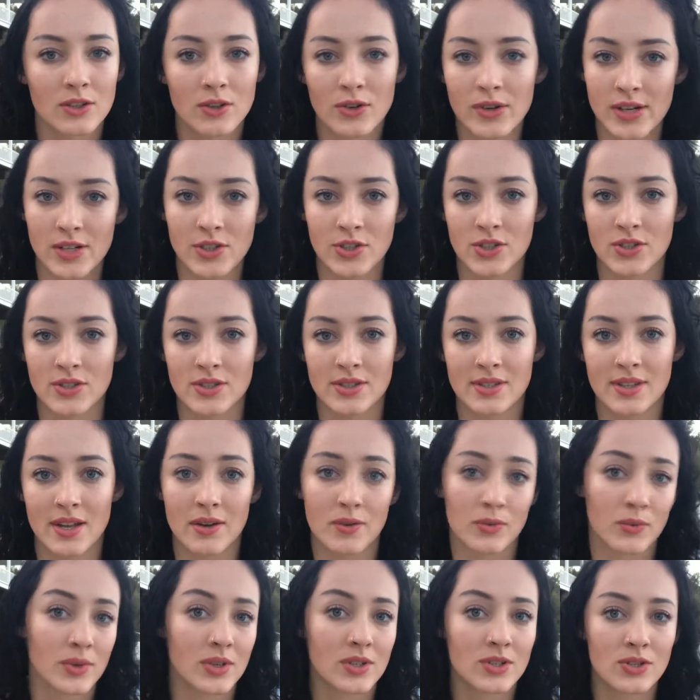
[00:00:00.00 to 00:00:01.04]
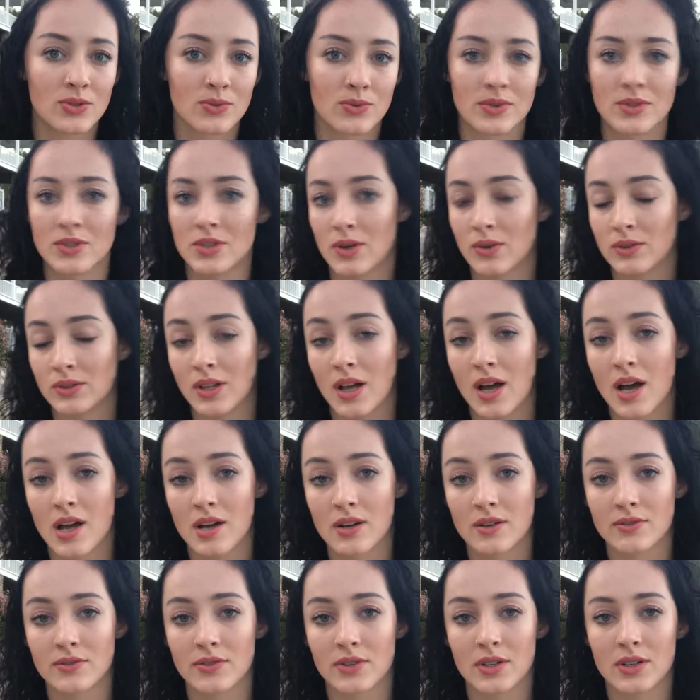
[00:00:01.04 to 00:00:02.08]
creatures that we do and don't
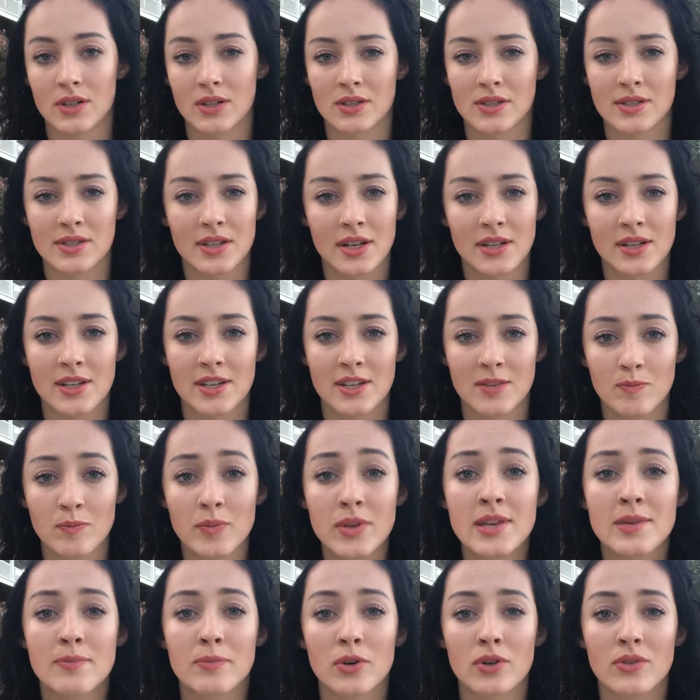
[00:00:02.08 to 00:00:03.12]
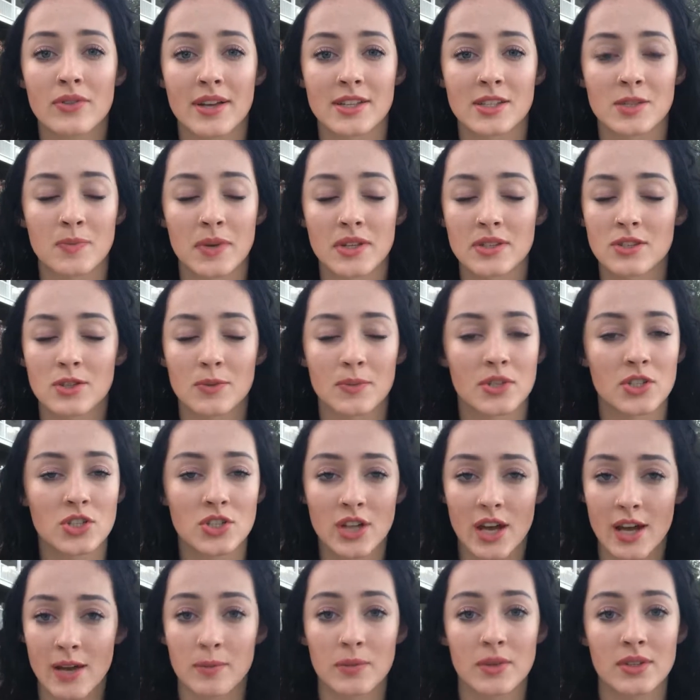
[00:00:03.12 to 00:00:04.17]
love, or studying people that spend so much
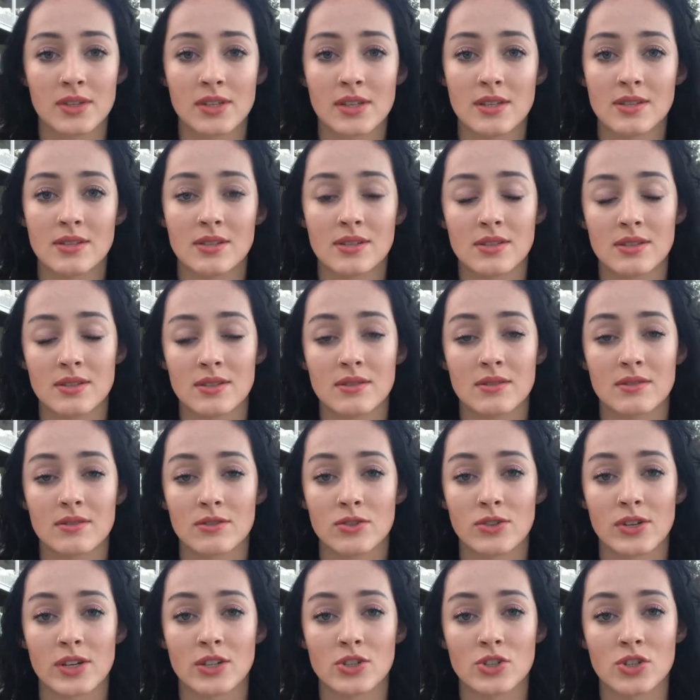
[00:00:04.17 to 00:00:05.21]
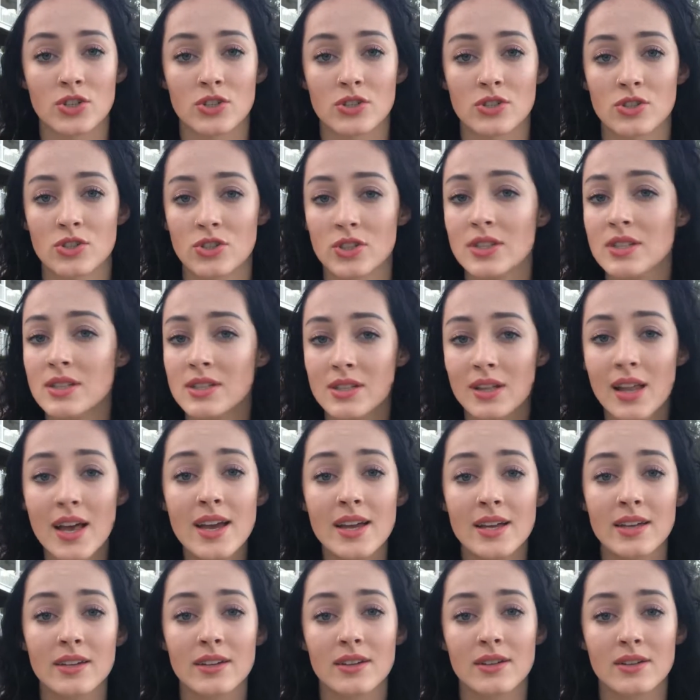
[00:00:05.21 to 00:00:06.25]
time with these creatures, just
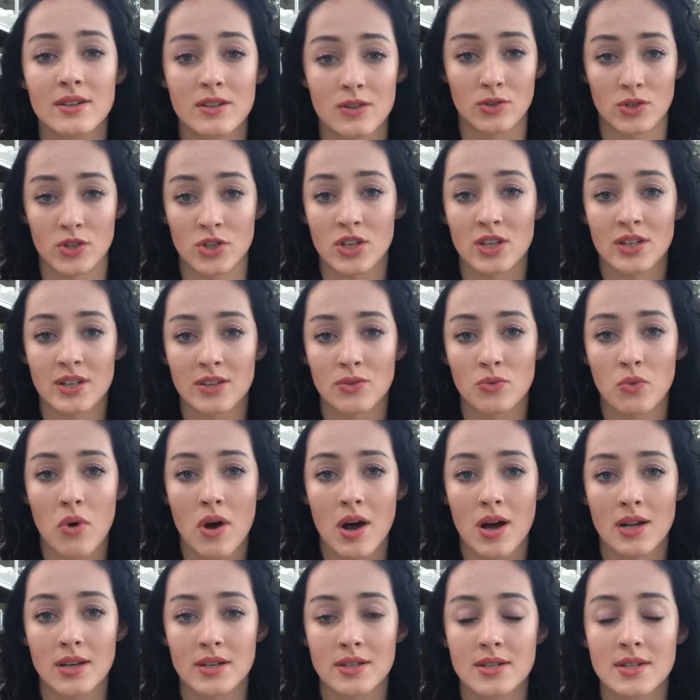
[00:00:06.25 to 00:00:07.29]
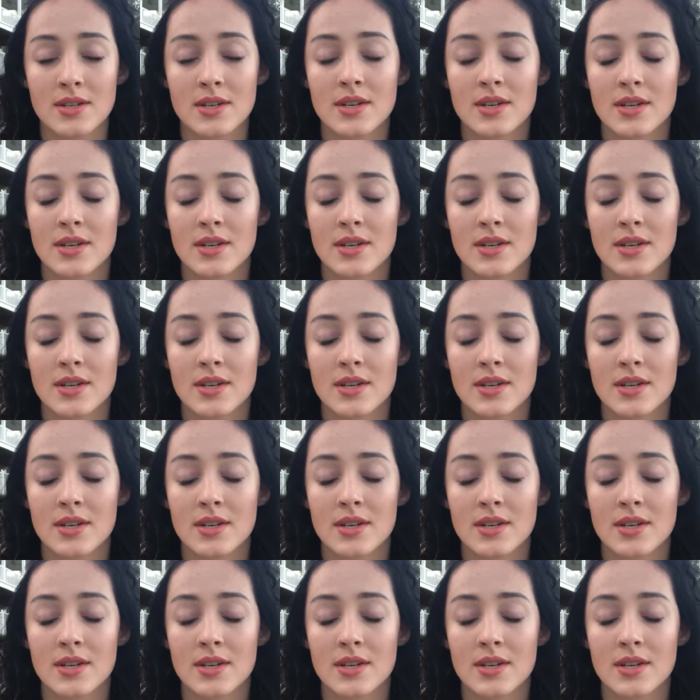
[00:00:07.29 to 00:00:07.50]
like Ocean and Juan.